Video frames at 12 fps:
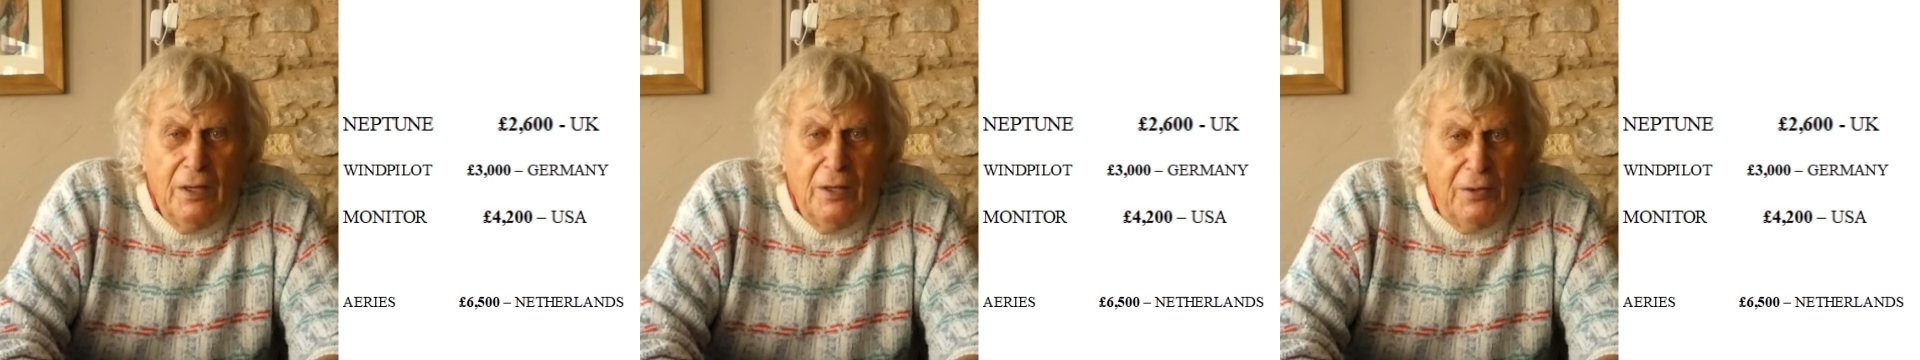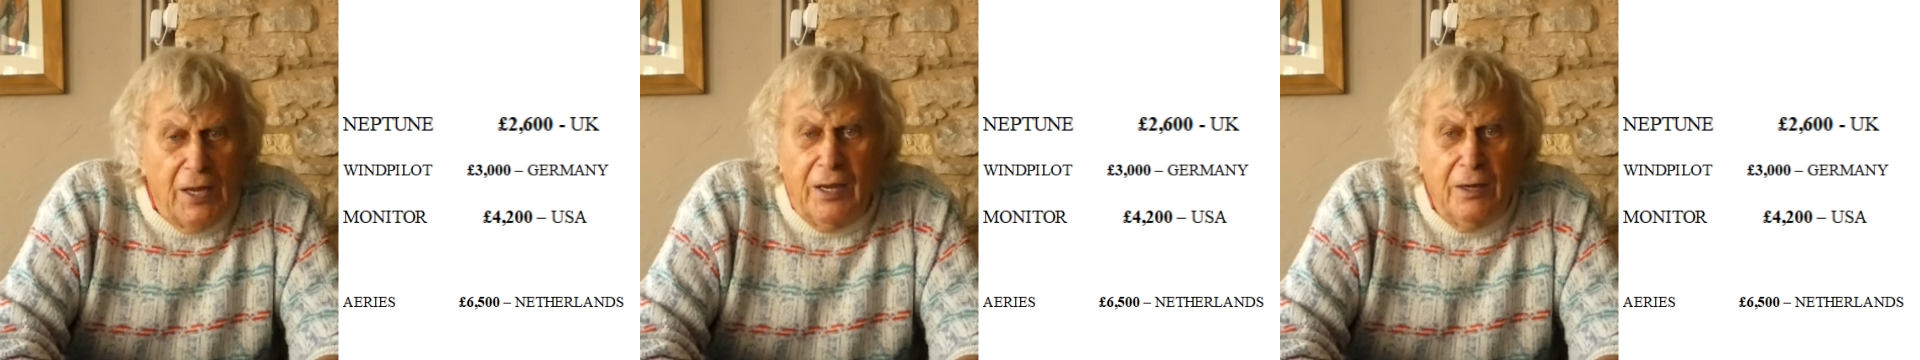
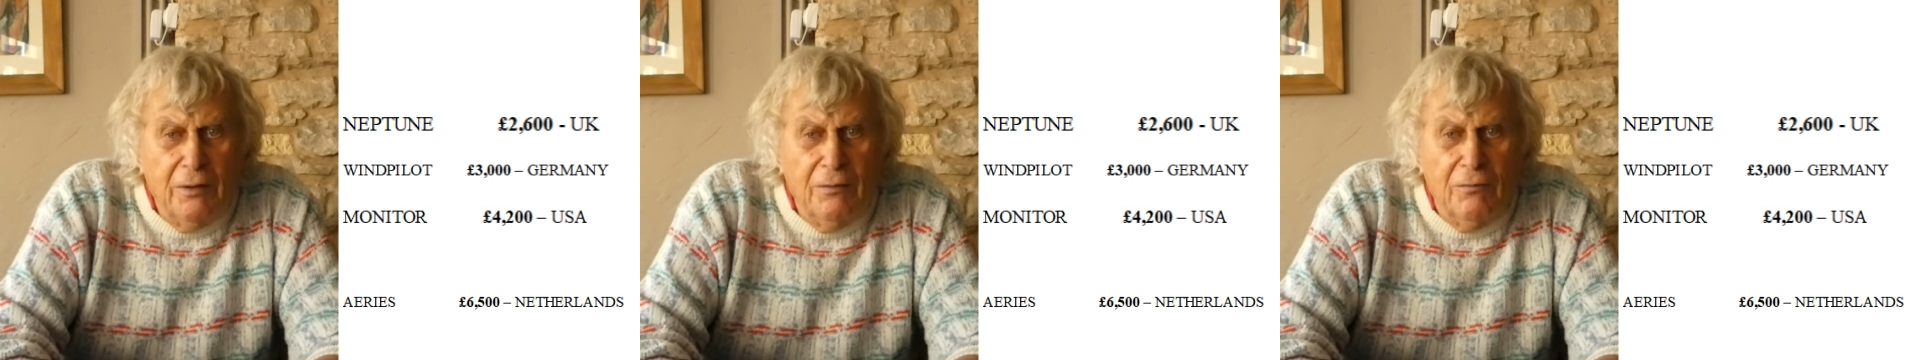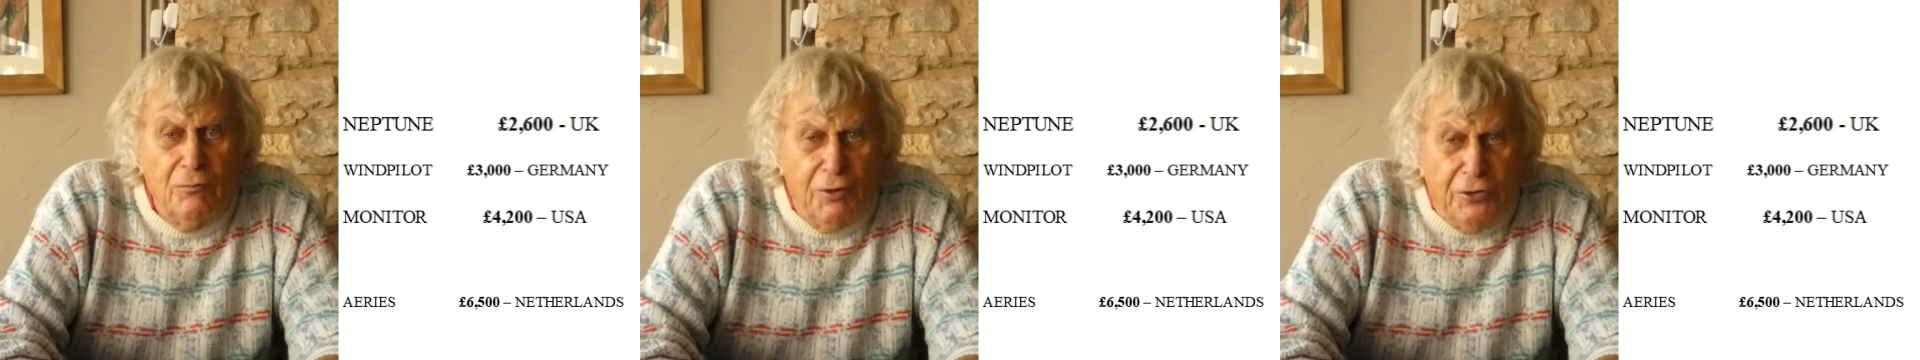They
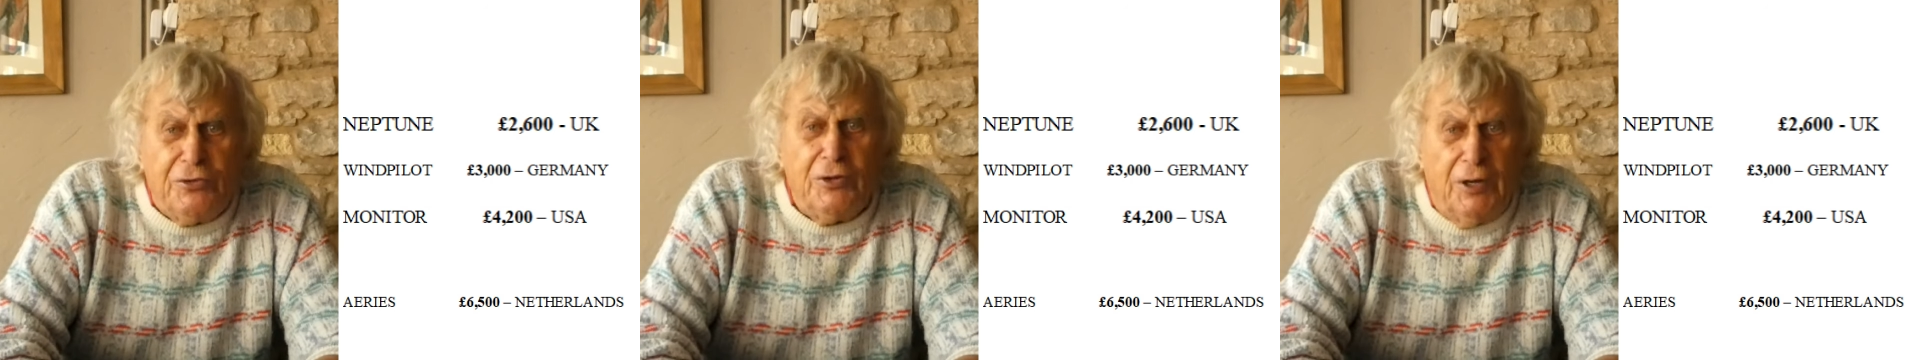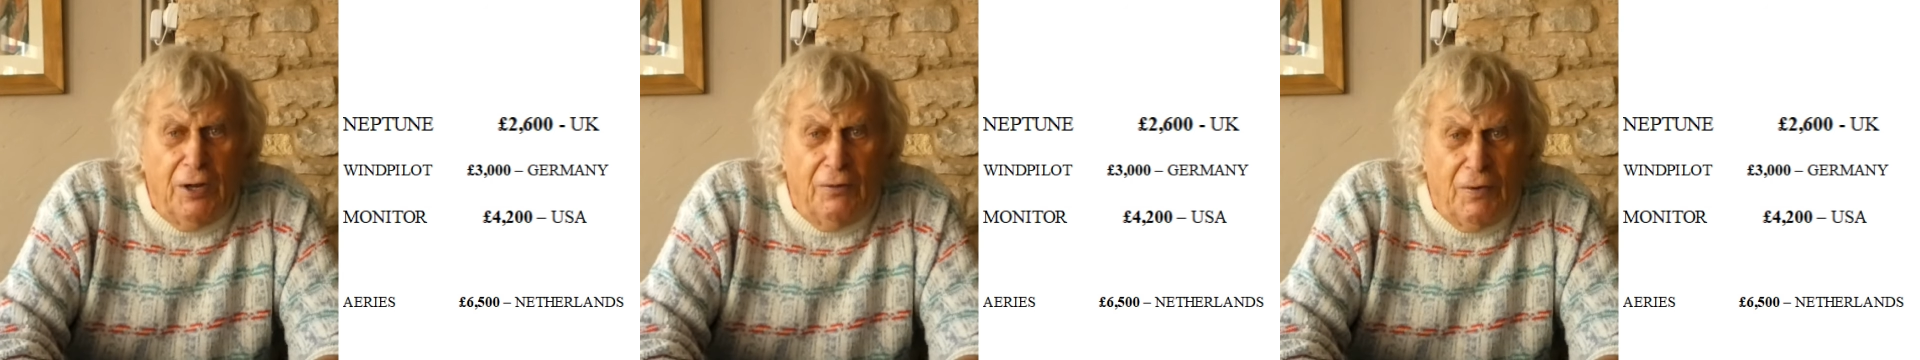
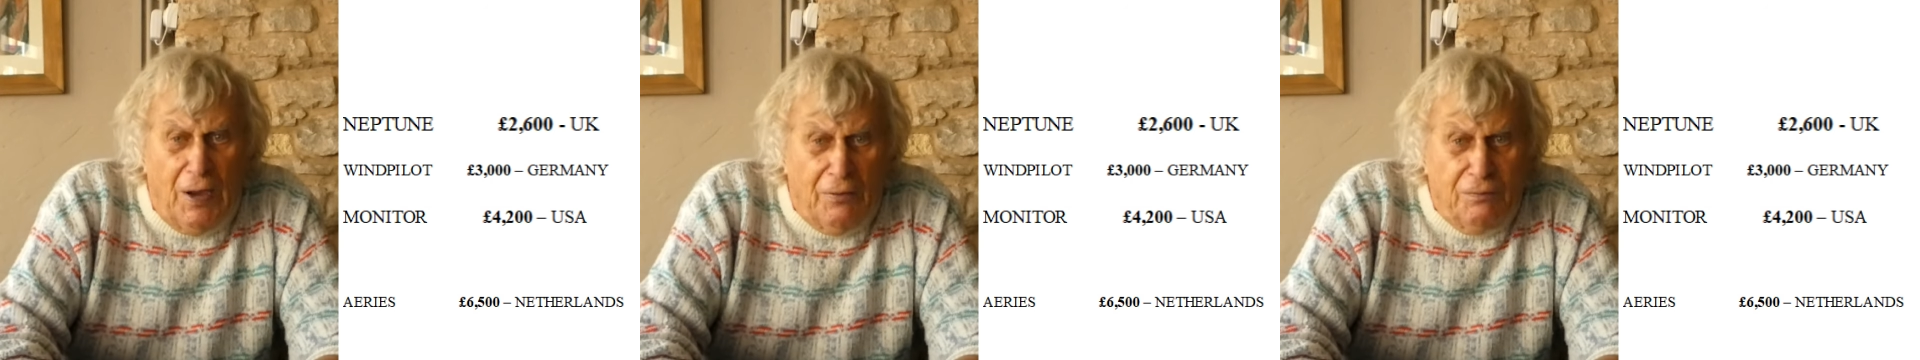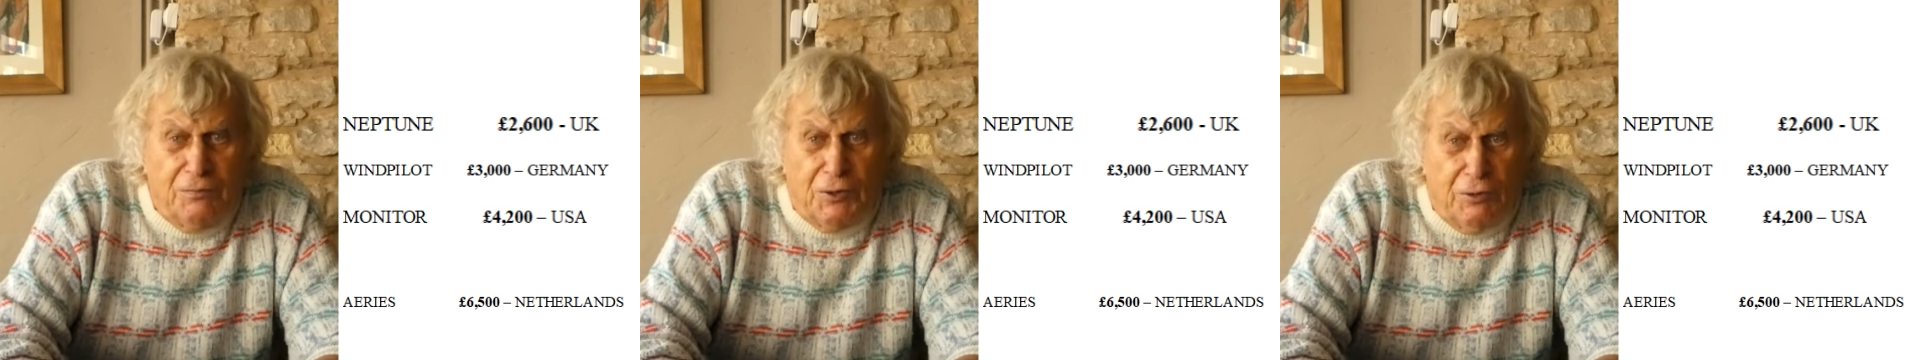recently
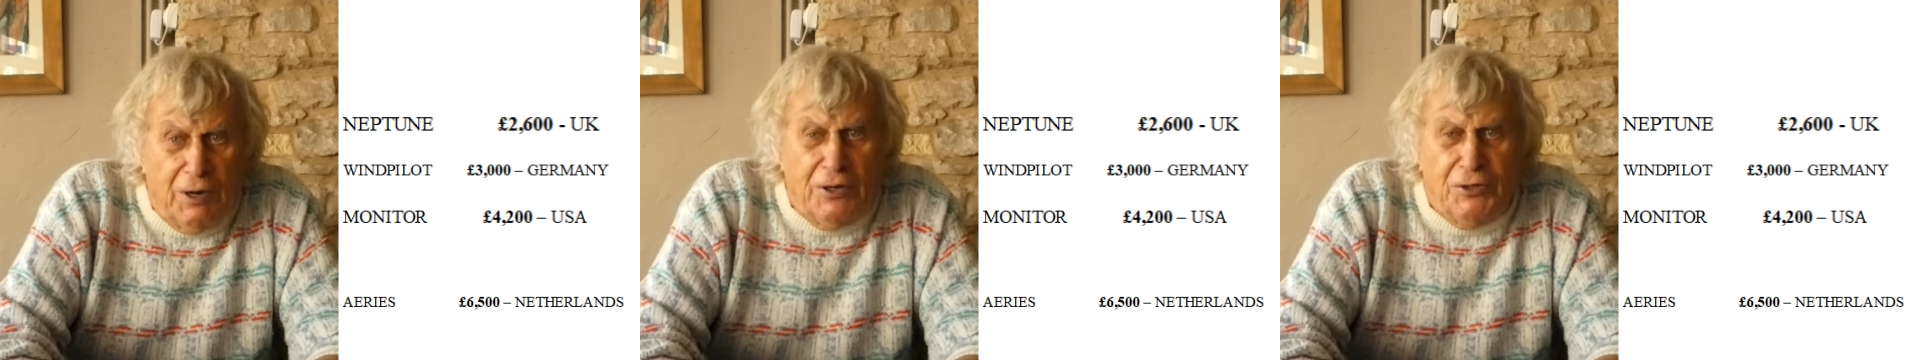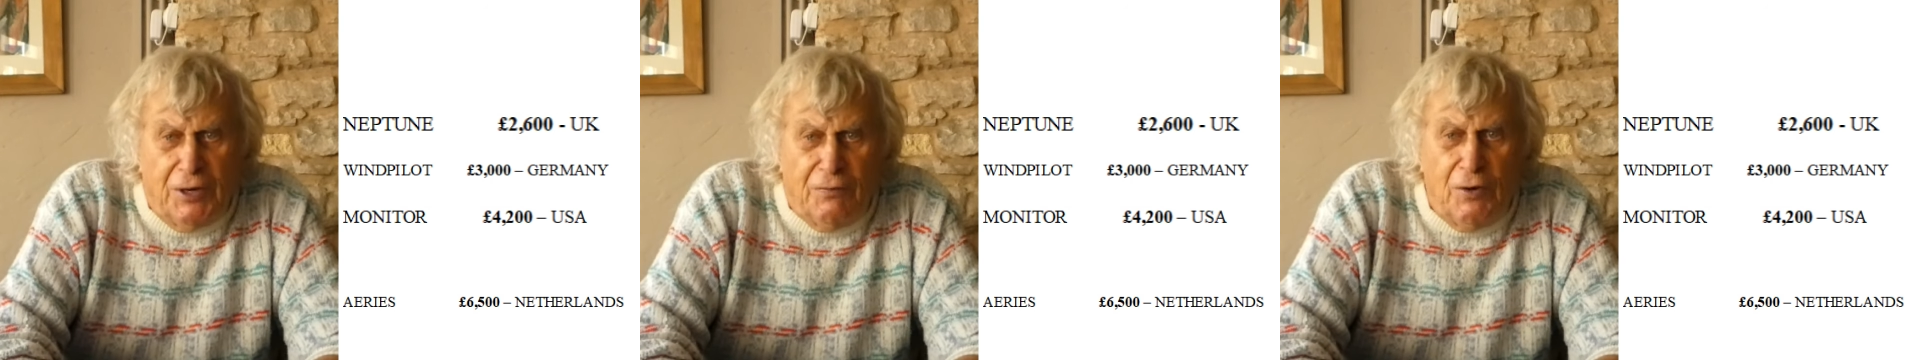have
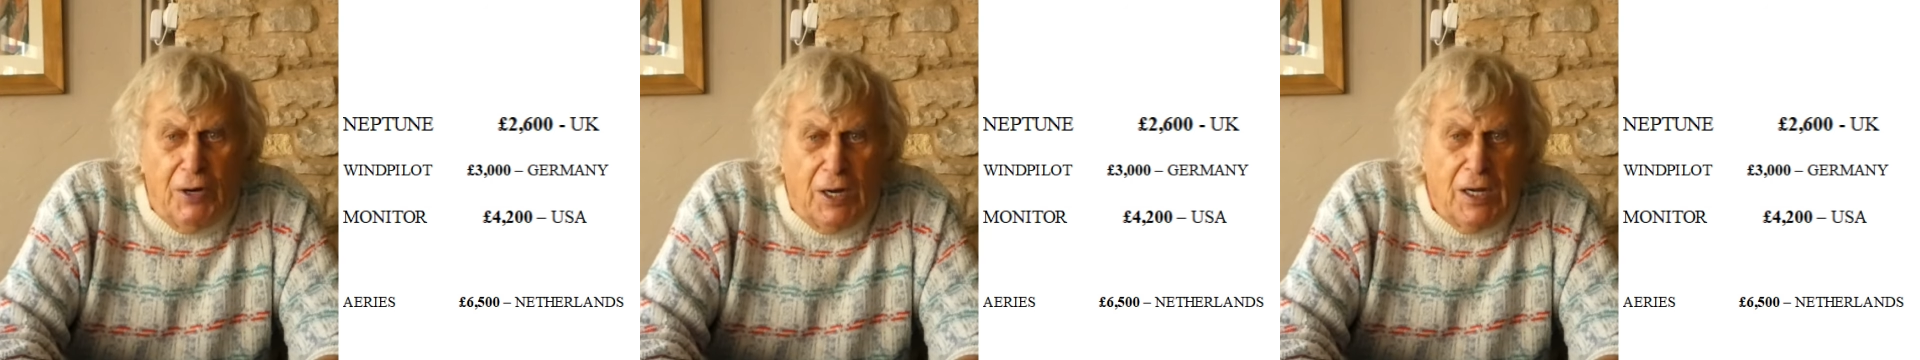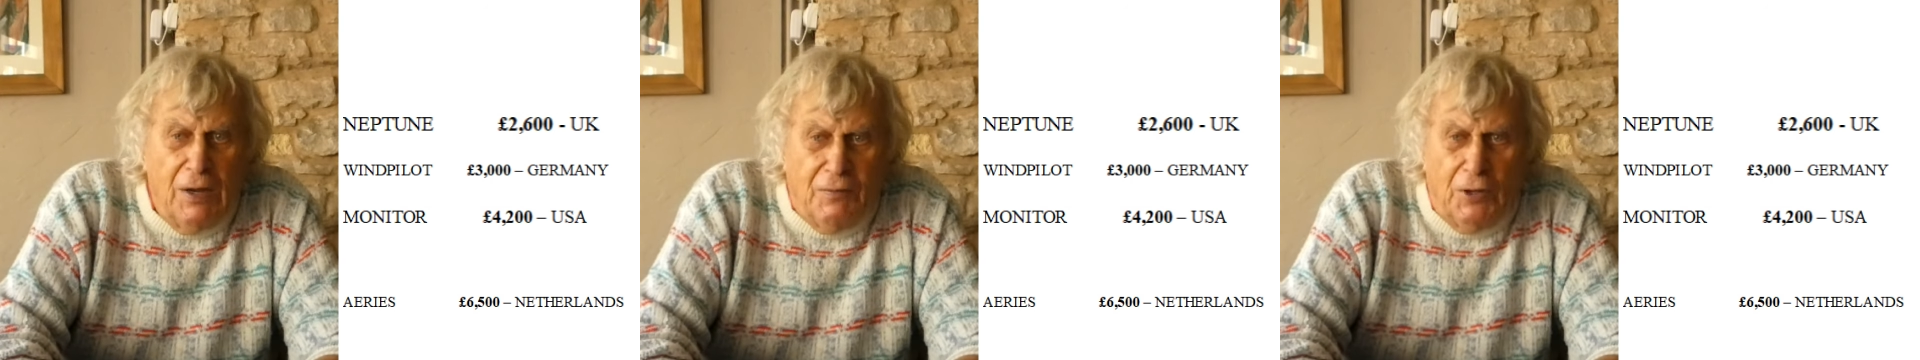created a very
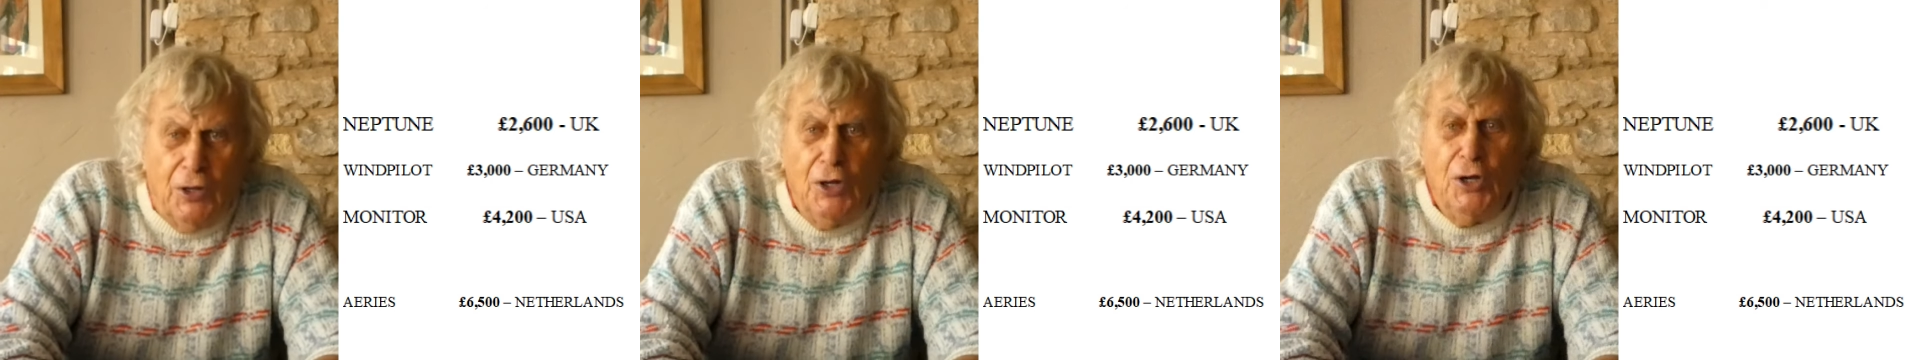clever